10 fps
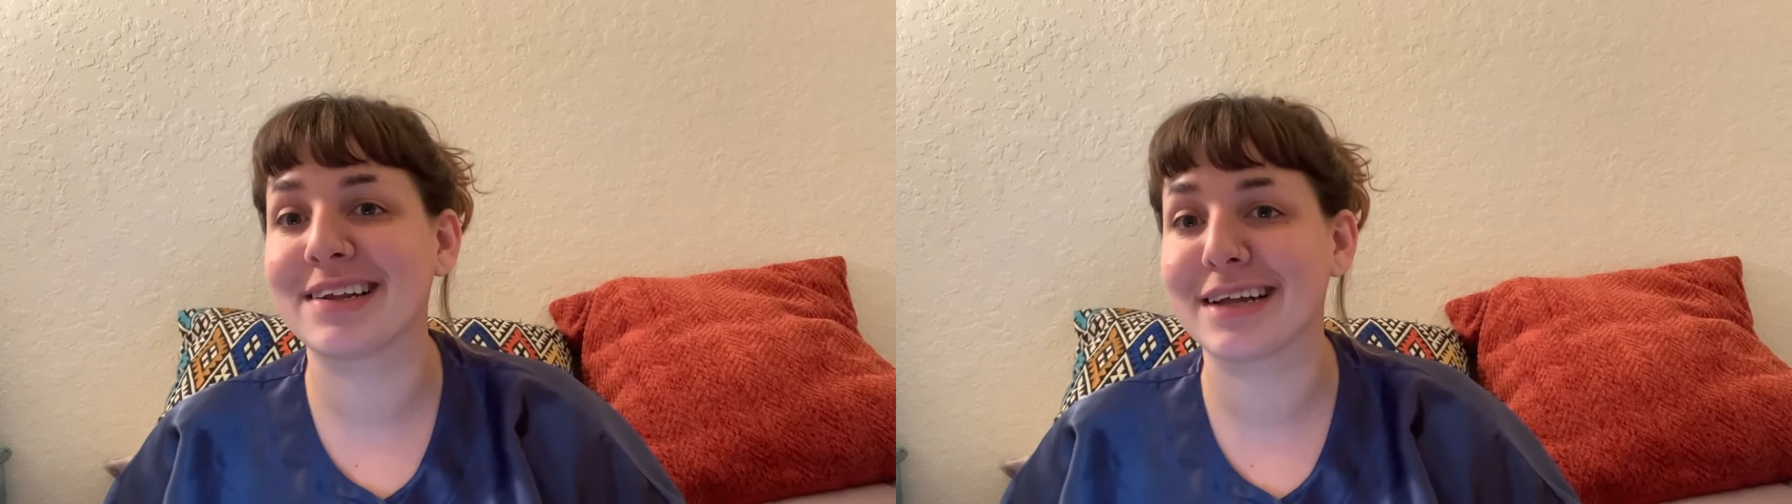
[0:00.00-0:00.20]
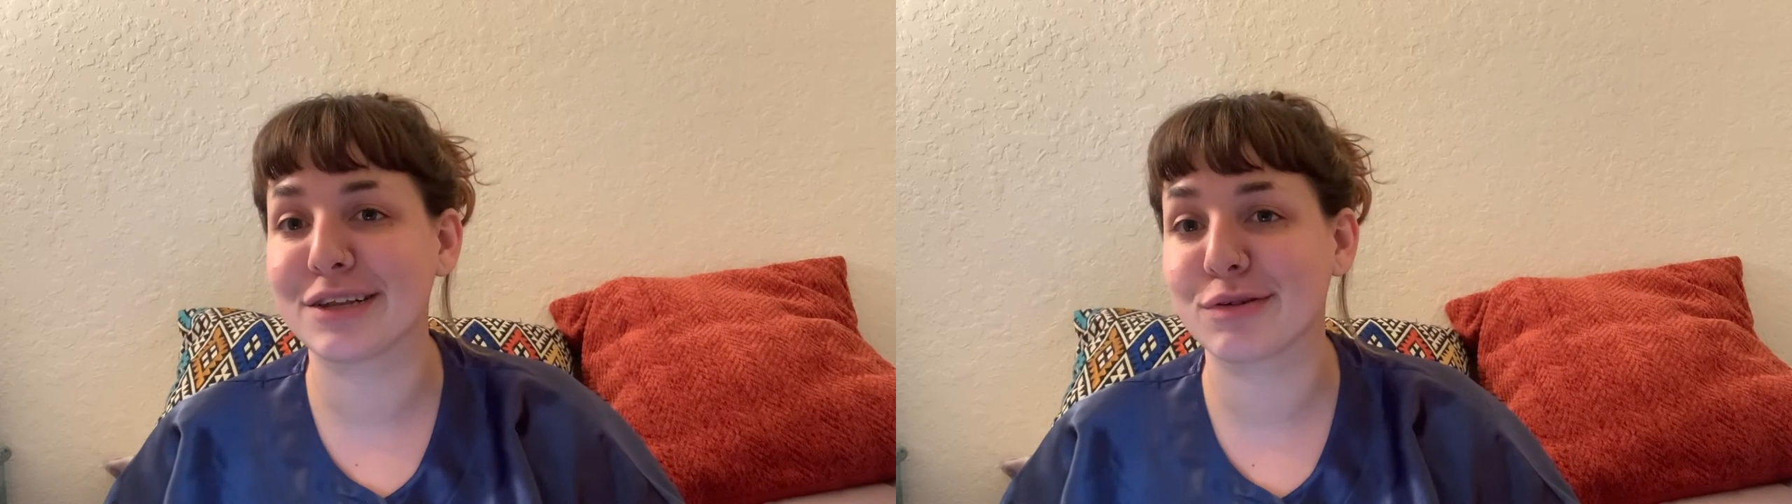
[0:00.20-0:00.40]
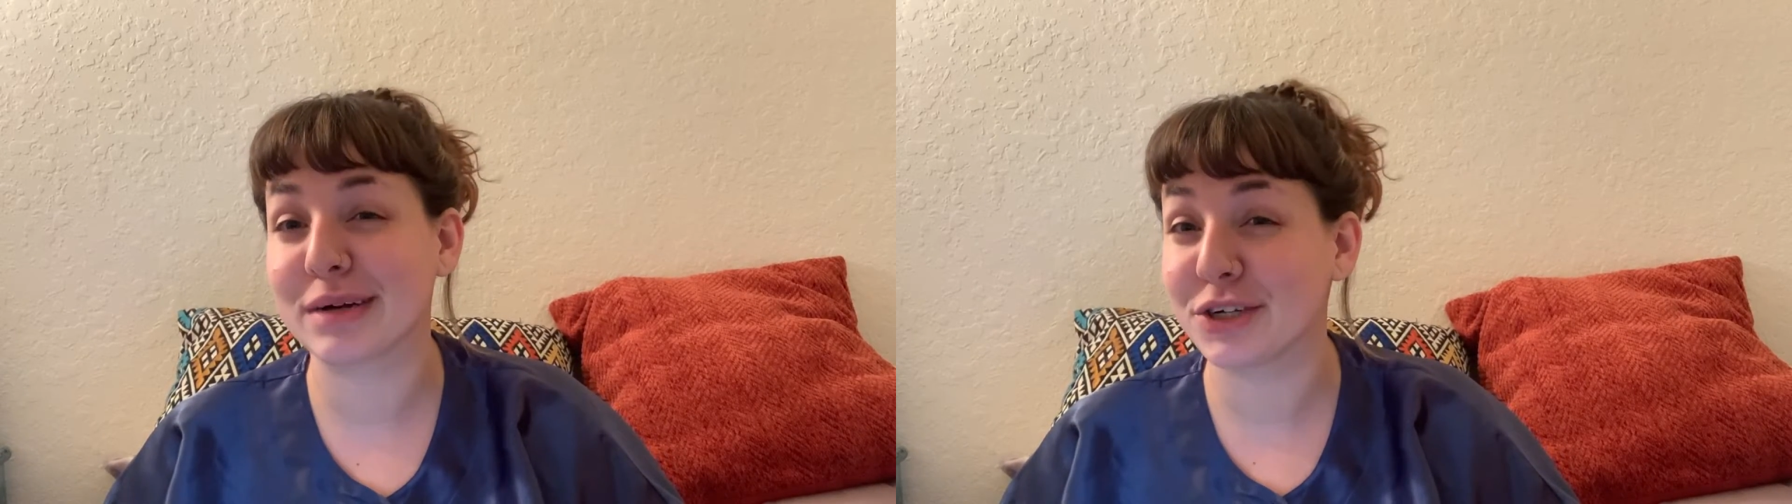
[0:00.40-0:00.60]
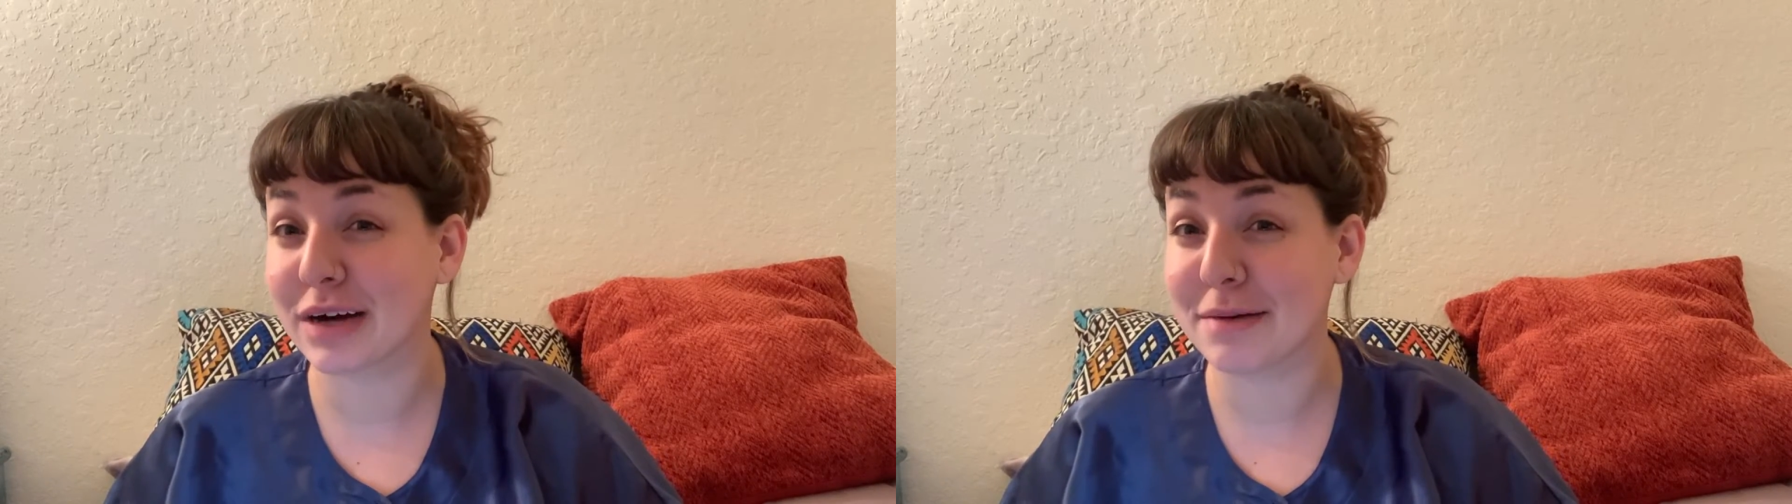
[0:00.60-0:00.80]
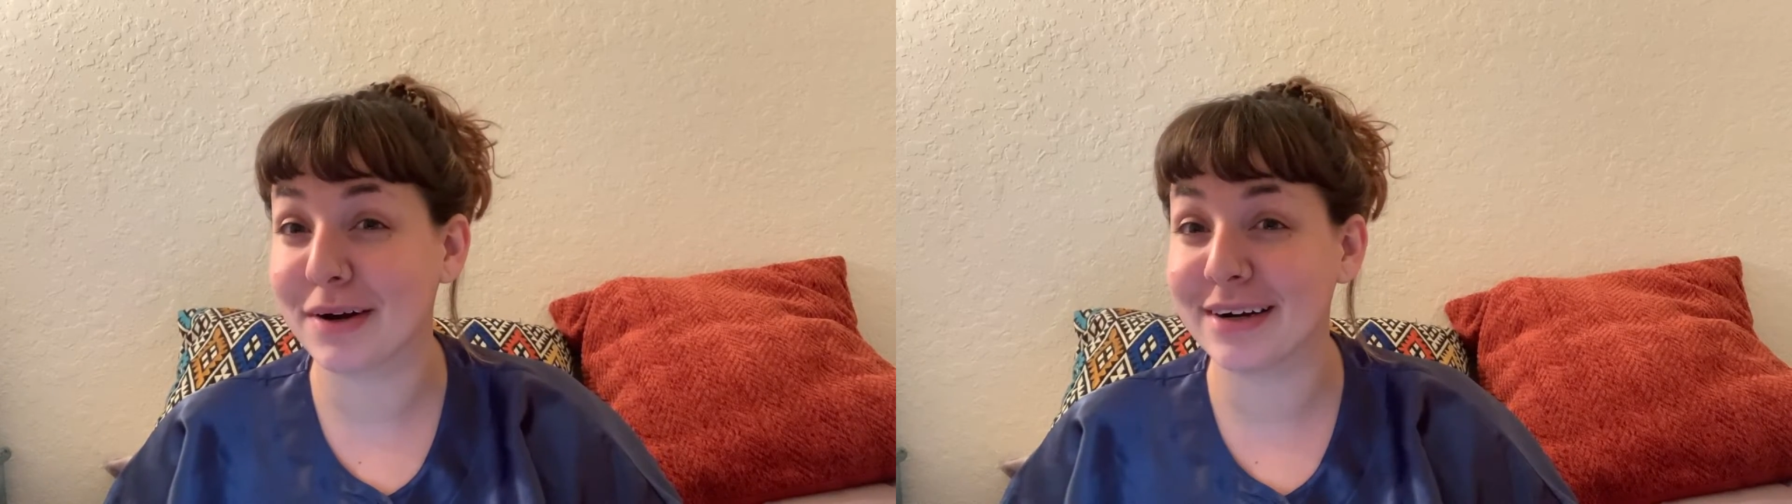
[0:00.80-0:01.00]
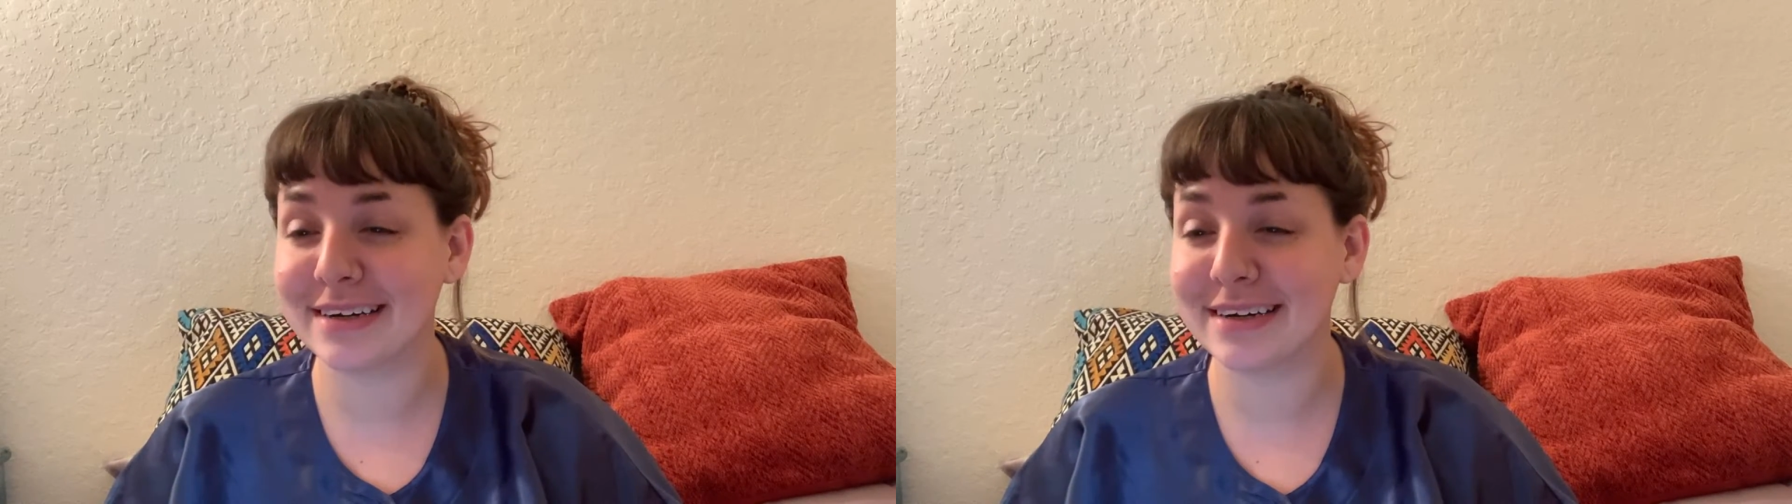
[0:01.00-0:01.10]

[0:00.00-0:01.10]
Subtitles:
and that's where my tripod